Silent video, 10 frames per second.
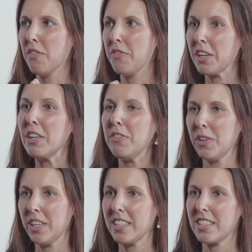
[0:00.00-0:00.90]
very
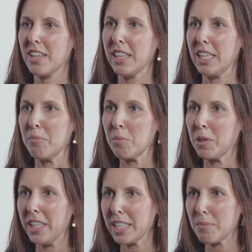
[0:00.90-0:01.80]
focused on the
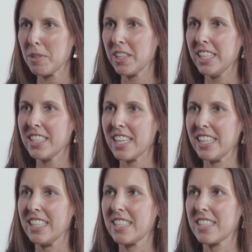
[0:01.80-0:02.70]
employee experience, and